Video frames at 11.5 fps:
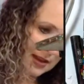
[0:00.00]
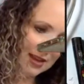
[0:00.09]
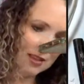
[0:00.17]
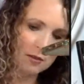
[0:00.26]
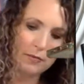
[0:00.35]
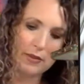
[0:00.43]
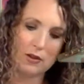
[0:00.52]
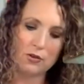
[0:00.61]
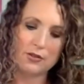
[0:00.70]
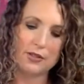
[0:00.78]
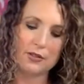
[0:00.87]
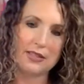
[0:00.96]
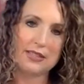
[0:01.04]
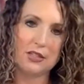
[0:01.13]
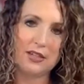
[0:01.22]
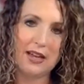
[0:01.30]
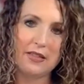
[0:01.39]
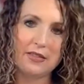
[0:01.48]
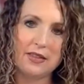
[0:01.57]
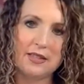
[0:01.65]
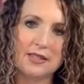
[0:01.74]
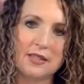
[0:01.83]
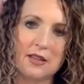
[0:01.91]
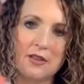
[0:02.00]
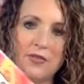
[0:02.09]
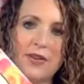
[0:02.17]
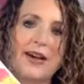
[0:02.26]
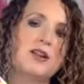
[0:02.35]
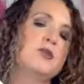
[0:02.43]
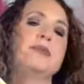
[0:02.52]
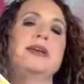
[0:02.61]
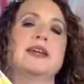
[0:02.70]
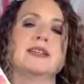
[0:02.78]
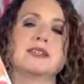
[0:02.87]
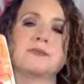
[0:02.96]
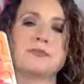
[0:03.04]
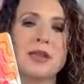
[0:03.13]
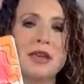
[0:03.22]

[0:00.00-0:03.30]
in the middle. So let's look at this final piece.